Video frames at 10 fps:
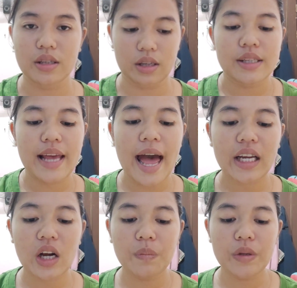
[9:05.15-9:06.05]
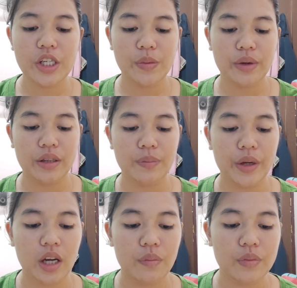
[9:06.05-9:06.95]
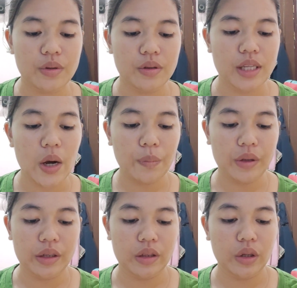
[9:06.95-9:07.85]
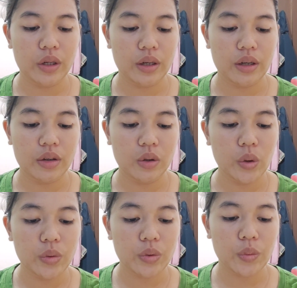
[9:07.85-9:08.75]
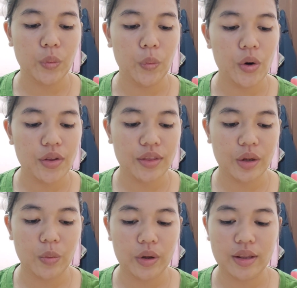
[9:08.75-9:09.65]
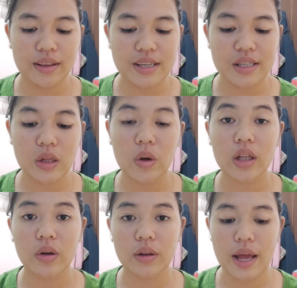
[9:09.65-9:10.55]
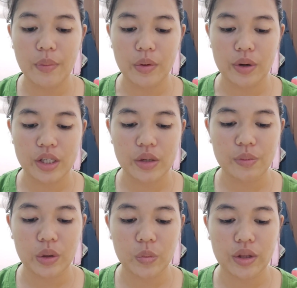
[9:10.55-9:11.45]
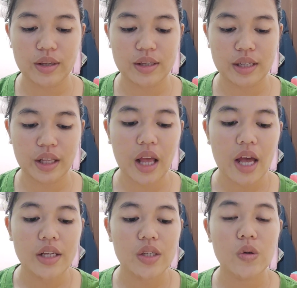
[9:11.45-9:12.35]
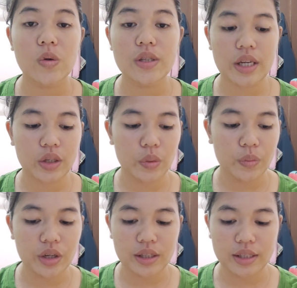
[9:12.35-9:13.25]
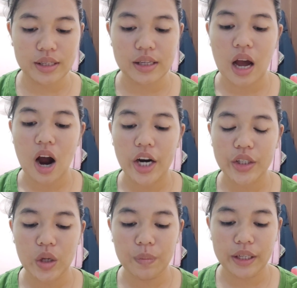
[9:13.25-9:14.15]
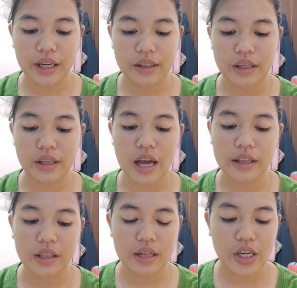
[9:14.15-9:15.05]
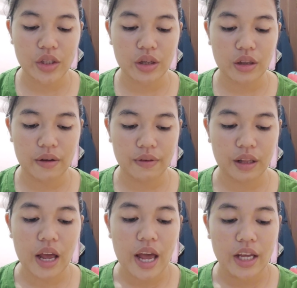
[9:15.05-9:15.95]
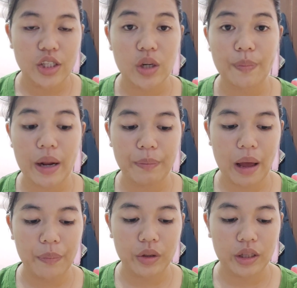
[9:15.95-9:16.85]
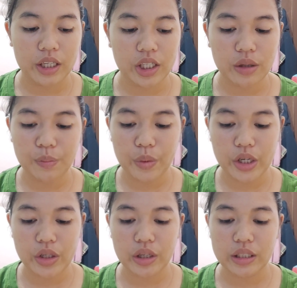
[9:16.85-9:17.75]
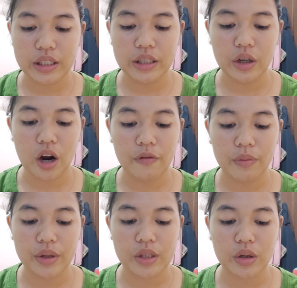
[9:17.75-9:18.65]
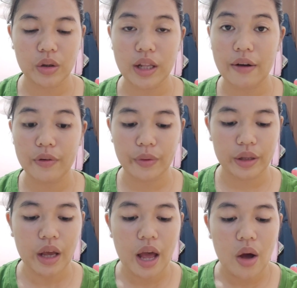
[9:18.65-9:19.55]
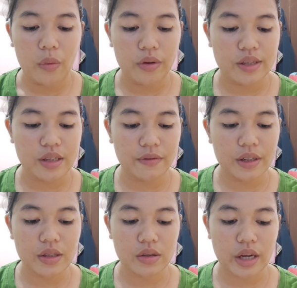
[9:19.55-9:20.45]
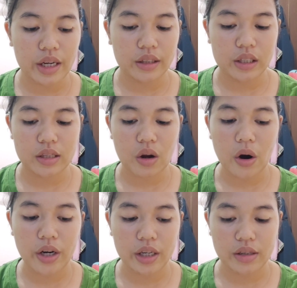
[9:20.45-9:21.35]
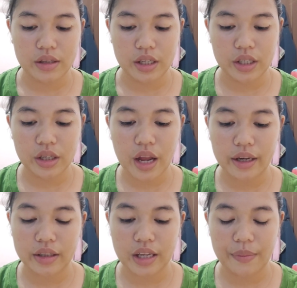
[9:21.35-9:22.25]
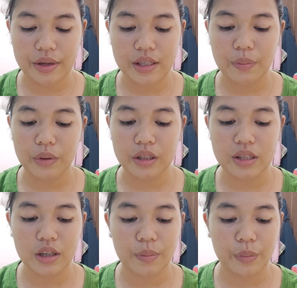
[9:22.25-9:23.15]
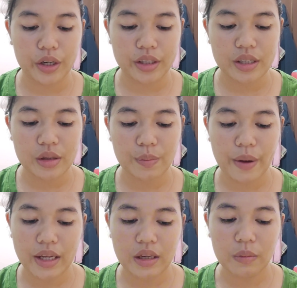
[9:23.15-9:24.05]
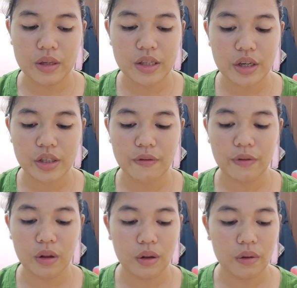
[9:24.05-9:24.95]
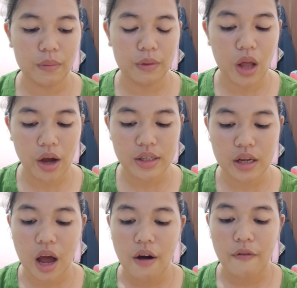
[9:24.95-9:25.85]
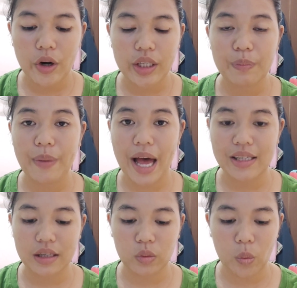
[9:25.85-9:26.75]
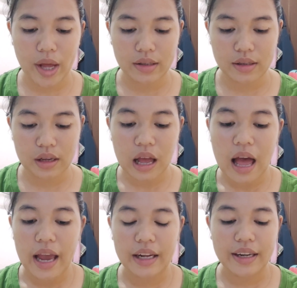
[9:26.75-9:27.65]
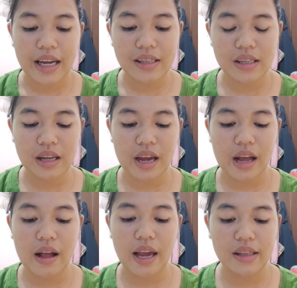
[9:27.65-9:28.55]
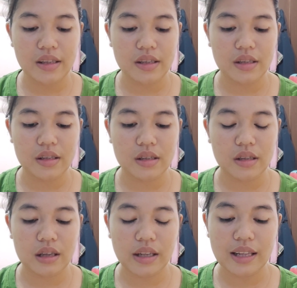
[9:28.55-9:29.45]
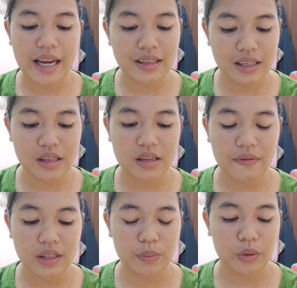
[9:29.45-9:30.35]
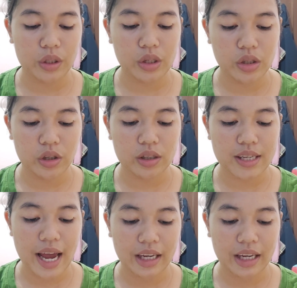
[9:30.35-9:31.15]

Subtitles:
The accomplishment become doubly noteworthy when this local collaboration between the state, schools, and communities are duplicated at the national level. In Japan, population pressure led the government to collaborate with civil societies, organizations, academics, and political parties to pass a blizzard of laws, 14 passed at once. In 1970, pollution diet.